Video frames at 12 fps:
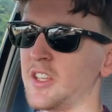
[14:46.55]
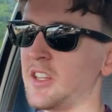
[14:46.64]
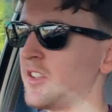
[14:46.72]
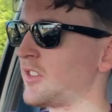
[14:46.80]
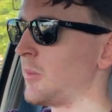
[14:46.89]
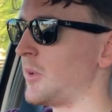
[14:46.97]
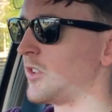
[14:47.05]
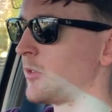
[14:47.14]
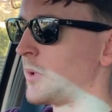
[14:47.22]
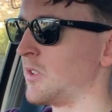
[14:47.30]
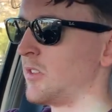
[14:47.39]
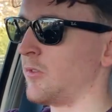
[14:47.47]
these can be
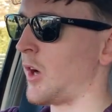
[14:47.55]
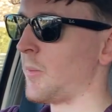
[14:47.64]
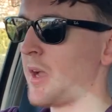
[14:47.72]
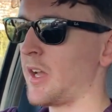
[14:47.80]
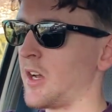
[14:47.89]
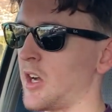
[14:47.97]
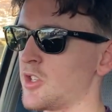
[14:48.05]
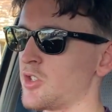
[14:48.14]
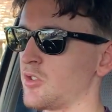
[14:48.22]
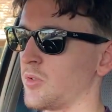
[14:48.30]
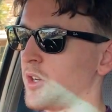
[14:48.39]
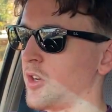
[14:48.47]
expensive. I paid
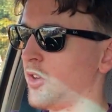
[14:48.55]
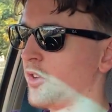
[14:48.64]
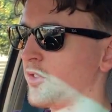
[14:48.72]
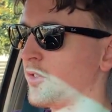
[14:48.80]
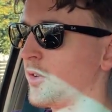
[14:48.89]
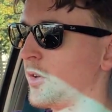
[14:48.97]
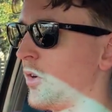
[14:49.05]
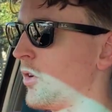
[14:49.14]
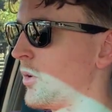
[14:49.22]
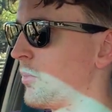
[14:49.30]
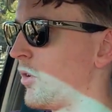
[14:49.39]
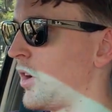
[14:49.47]
$120 on a
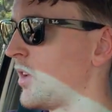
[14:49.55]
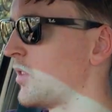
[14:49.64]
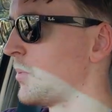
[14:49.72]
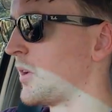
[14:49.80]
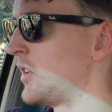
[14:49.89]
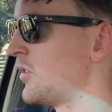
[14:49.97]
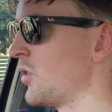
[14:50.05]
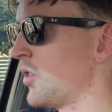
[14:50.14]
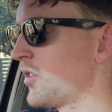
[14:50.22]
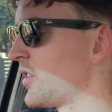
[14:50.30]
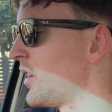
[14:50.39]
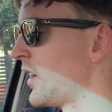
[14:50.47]
price, but exhausts
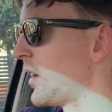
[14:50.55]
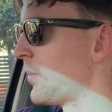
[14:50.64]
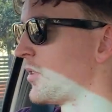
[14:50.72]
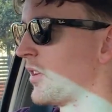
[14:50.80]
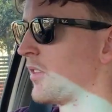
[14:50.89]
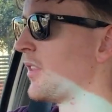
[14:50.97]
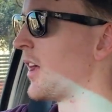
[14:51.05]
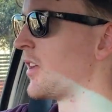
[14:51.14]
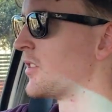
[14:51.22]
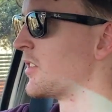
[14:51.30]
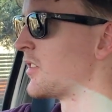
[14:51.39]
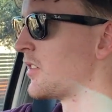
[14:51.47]
can get up to
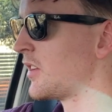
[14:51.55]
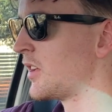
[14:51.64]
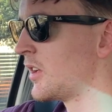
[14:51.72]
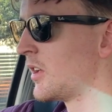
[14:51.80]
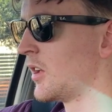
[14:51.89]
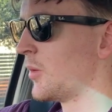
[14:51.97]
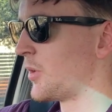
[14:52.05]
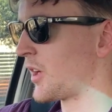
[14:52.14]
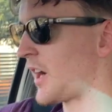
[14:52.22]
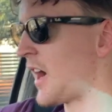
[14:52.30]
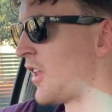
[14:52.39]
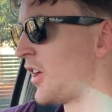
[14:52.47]
thousands. But a
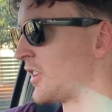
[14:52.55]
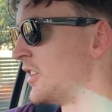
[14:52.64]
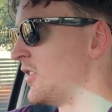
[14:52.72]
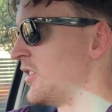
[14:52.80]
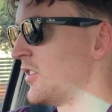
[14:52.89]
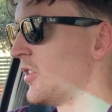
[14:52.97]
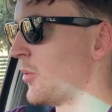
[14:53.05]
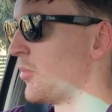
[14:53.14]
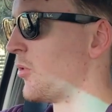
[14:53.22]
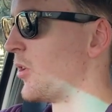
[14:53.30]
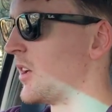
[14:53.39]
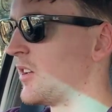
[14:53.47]
car like this, there's no
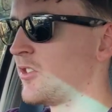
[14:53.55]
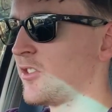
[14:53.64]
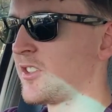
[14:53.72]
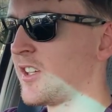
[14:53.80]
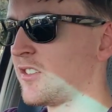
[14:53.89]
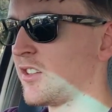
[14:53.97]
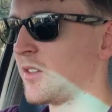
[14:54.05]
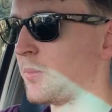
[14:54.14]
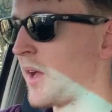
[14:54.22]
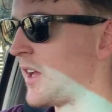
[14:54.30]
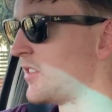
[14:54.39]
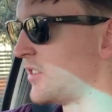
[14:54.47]
point. Just get something
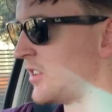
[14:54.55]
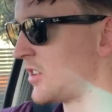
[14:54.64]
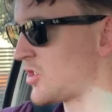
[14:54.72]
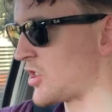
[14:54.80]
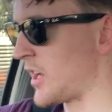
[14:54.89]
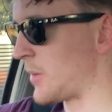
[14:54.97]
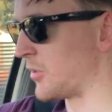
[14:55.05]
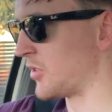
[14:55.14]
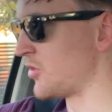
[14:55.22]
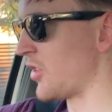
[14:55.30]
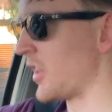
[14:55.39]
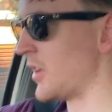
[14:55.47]
basic, cheap,
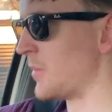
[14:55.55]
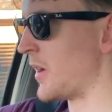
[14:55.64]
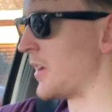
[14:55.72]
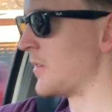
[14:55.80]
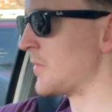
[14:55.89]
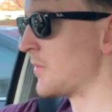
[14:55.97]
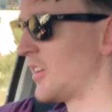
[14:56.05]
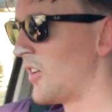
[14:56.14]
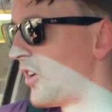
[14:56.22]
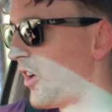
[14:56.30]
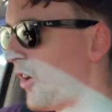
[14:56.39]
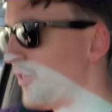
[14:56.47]
Australian made.
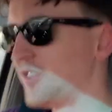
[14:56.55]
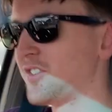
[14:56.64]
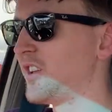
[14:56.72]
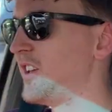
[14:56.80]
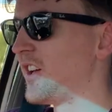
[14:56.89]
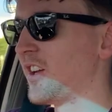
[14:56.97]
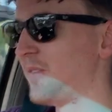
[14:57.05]
Obviously you're going to be